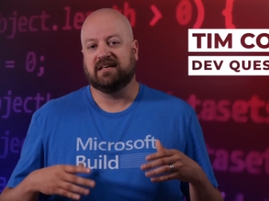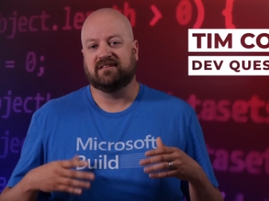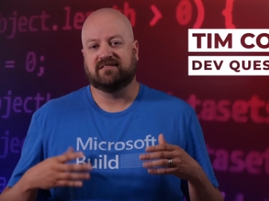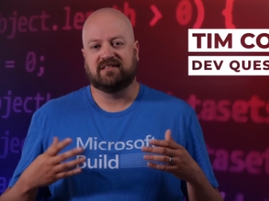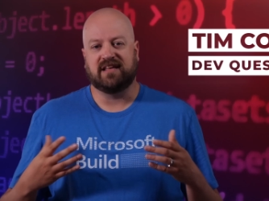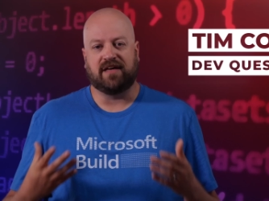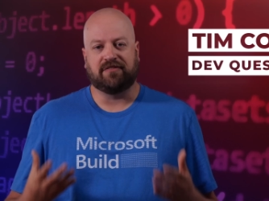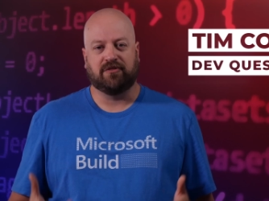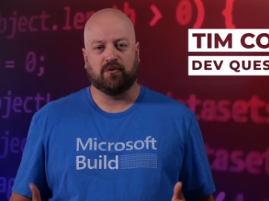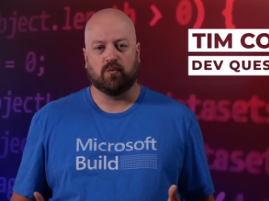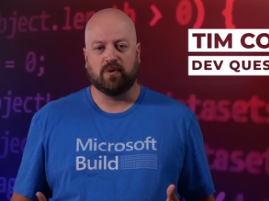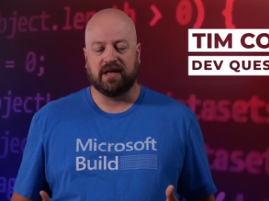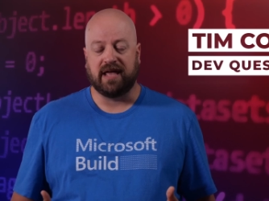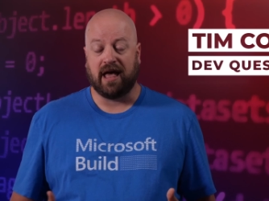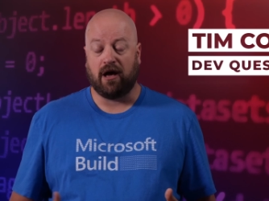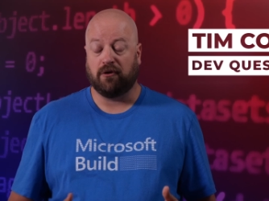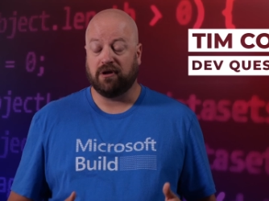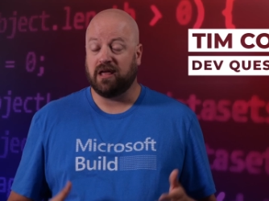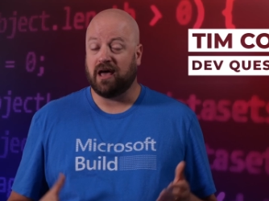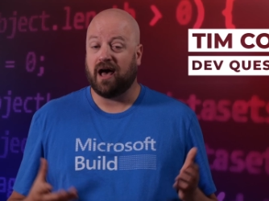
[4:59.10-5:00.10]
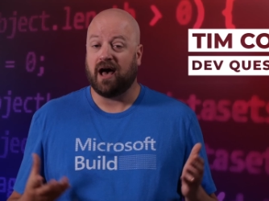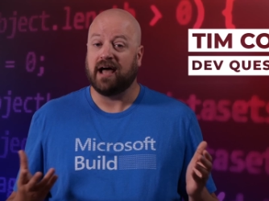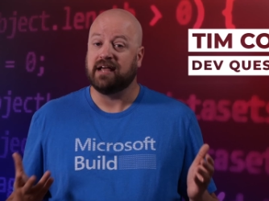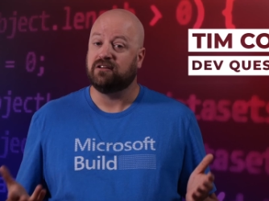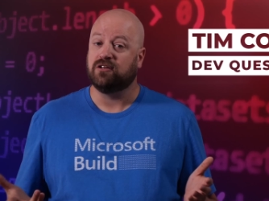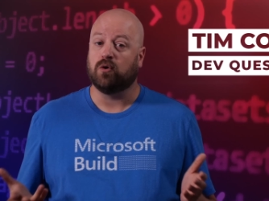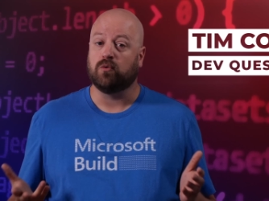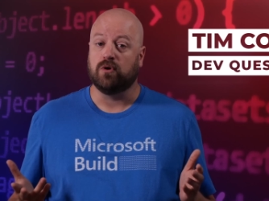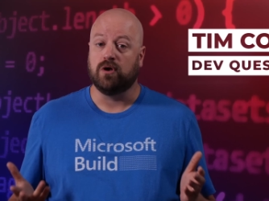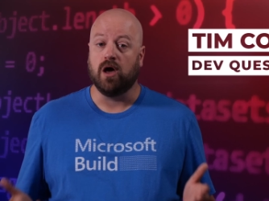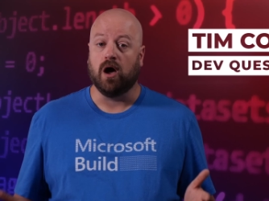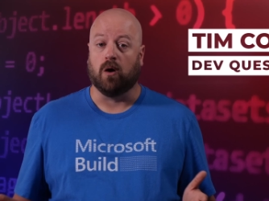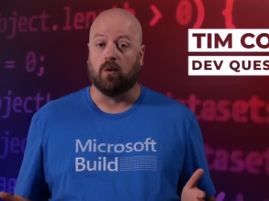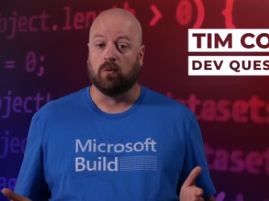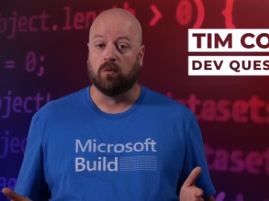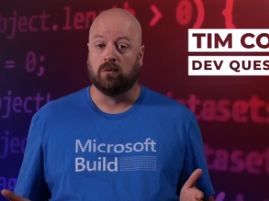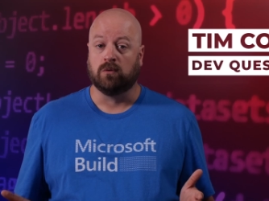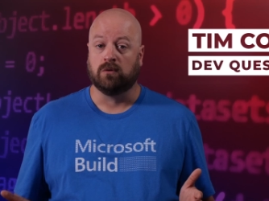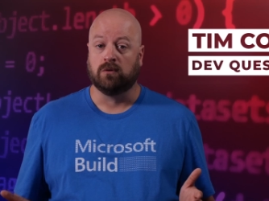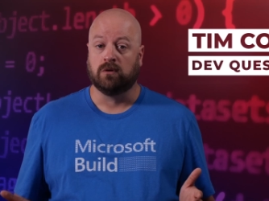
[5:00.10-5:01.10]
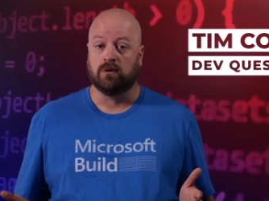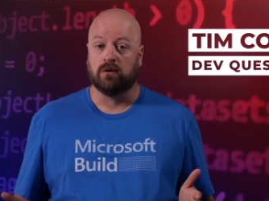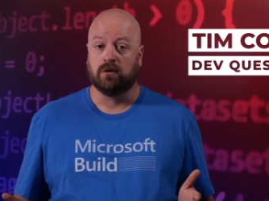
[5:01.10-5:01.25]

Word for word: Is that the reality? I don't know.